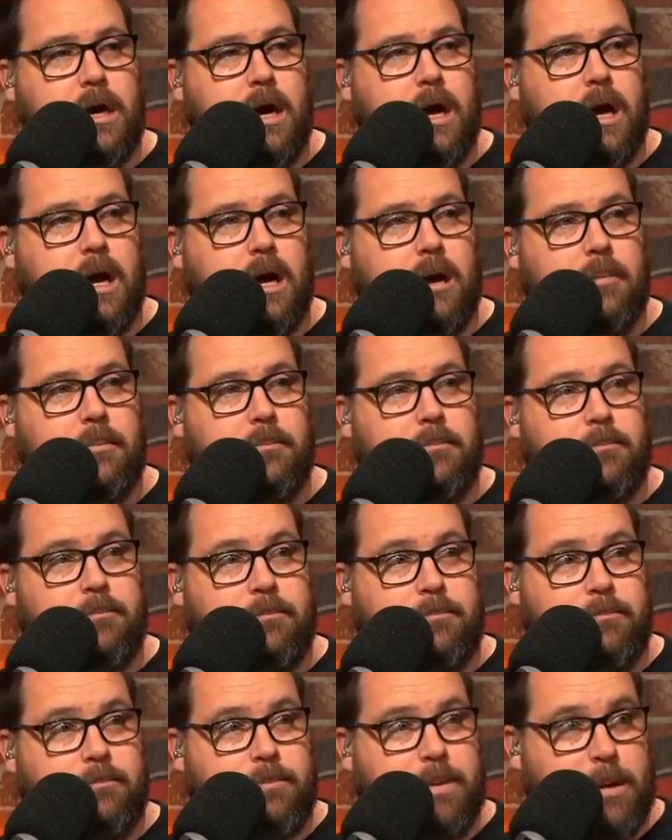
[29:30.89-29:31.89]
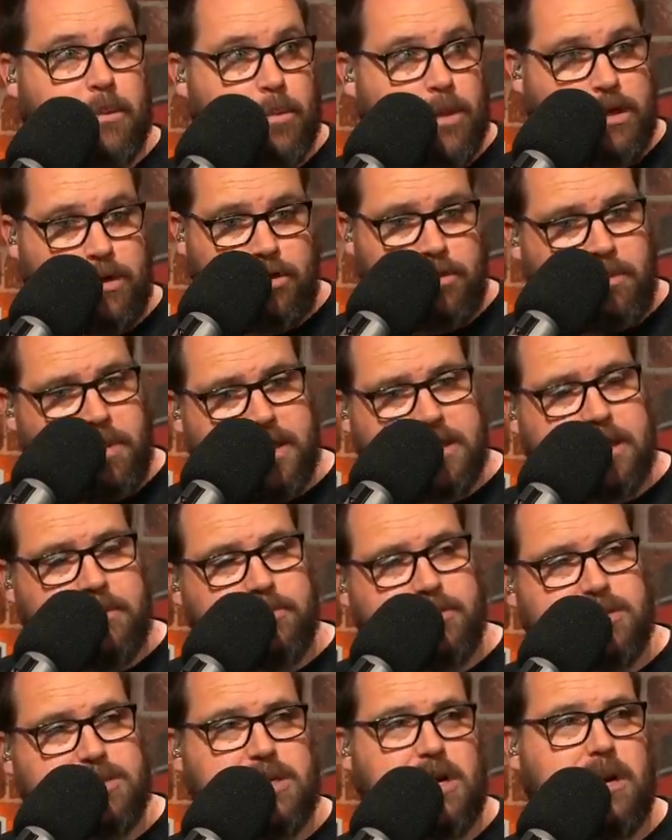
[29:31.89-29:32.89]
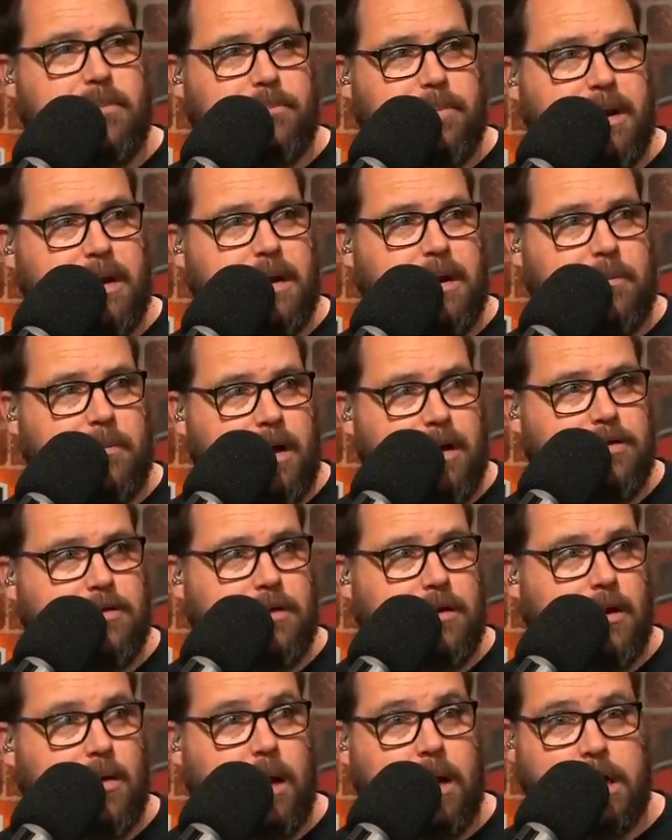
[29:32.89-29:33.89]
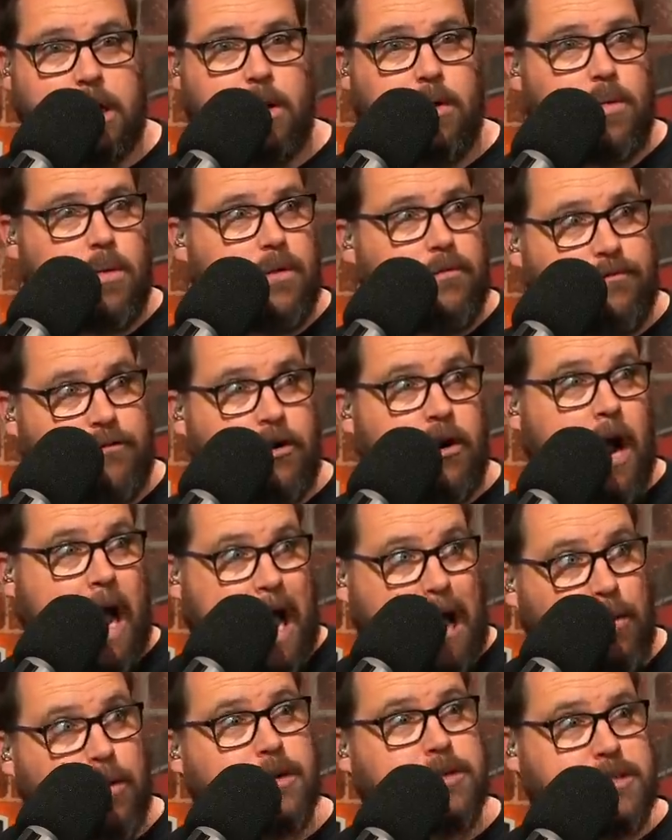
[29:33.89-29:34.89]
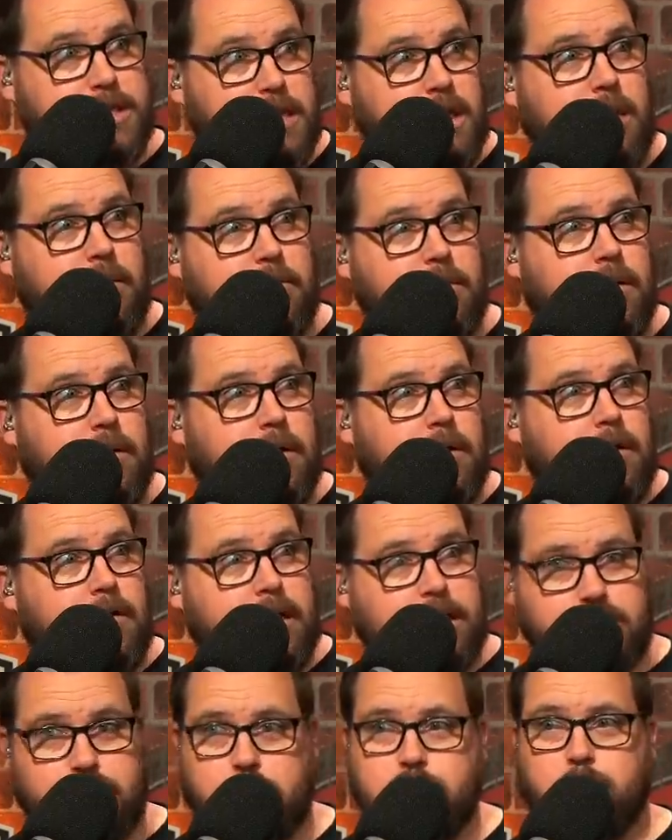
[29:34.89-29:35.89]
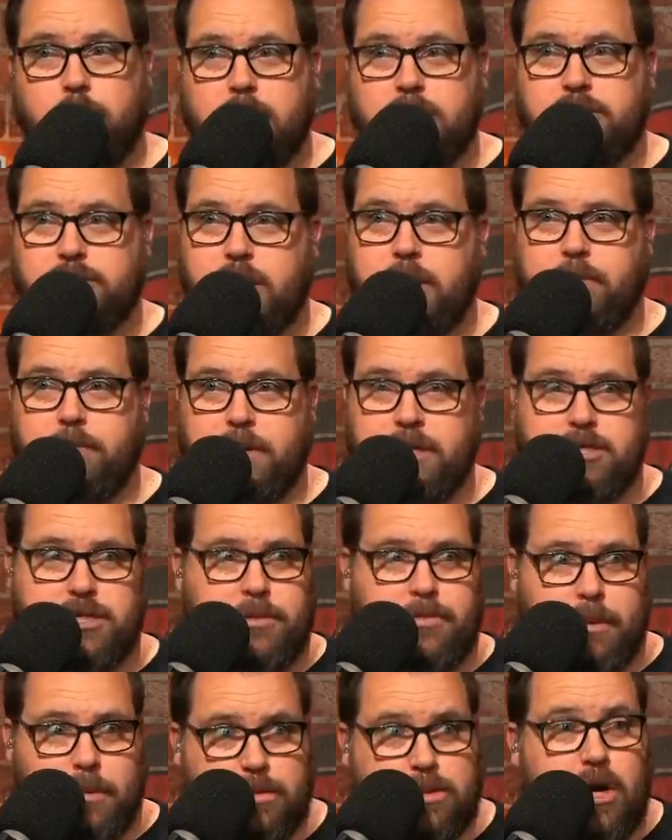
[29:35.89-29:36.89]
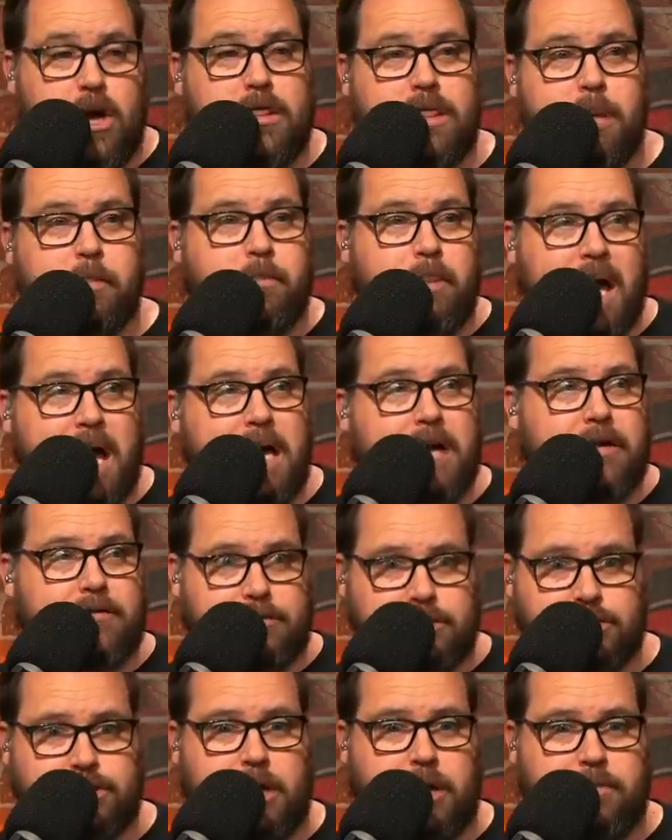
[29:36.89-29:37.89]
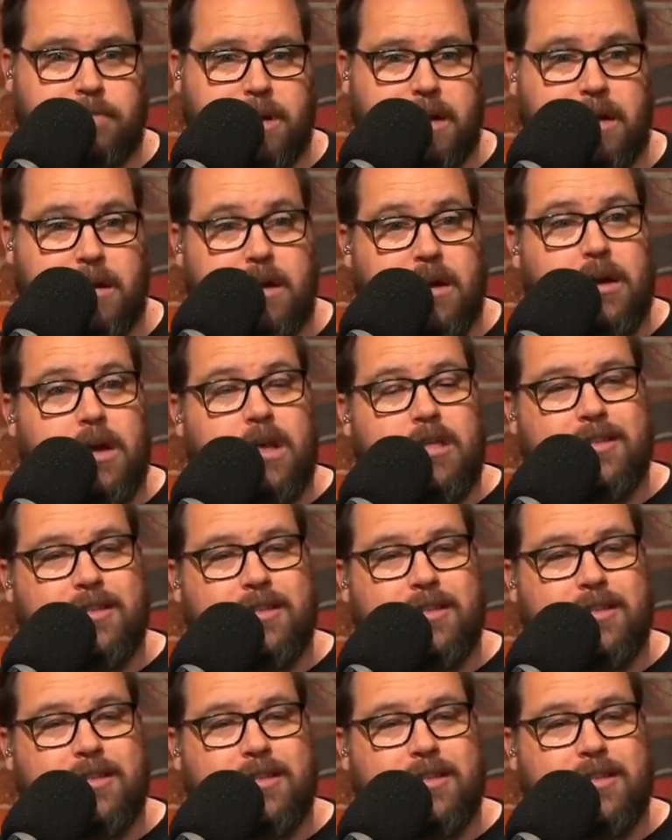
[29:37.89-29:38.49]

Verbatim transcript: But when you picked up Rashad Penny a month ago, I know for our team that just won a championship, it was on the back of Rashad Penny.